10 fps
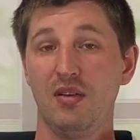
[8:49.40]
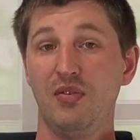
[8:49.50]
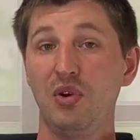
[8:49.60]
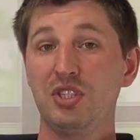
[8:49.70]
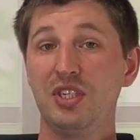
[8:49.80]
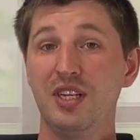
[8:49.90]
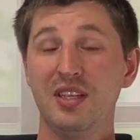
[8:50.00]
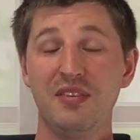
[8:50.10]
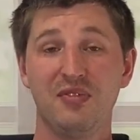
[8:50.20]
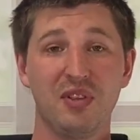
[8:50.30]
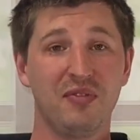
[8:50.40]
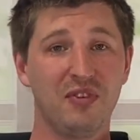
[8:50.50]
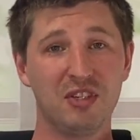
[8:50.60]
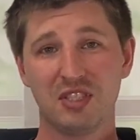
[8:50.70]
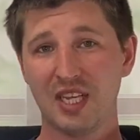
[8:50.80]
Fortunately, for the
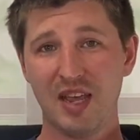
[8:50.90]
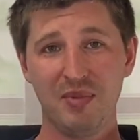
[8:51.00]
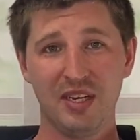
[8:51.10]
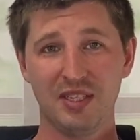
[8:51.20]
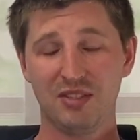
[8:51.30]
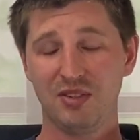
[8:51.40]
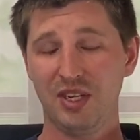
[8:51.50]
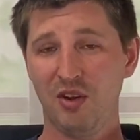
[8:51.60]
first time in history,